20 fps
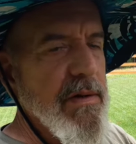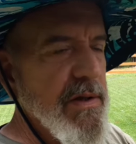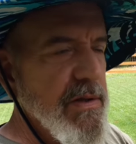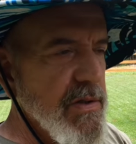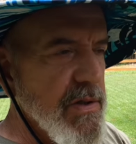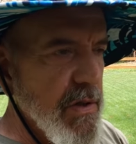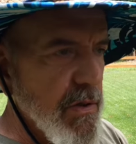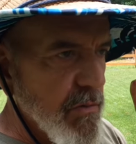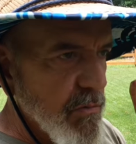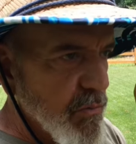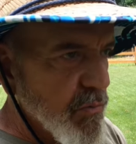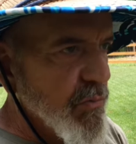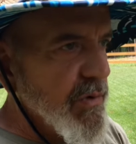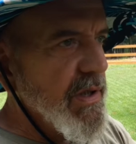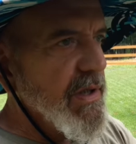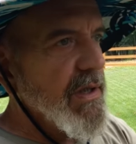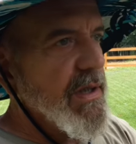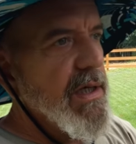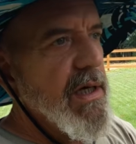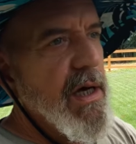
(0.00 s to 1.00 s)
These are
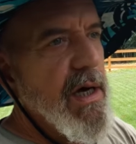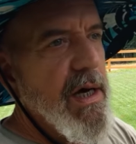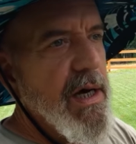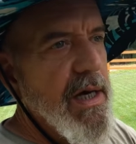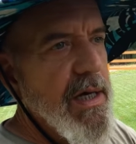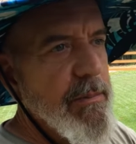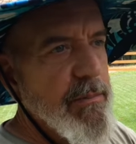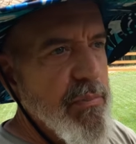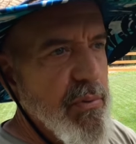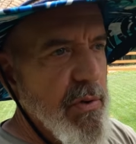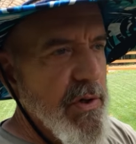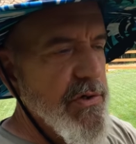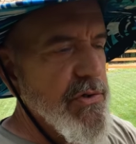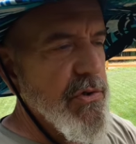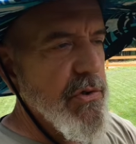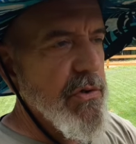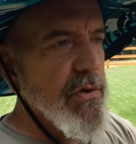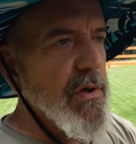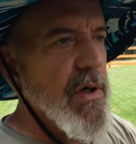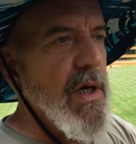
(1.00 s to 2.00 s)
really high
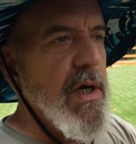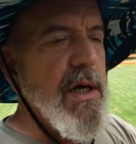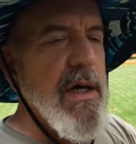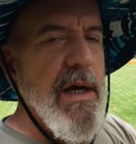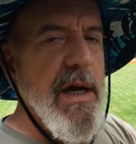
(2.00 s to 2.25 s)
pressure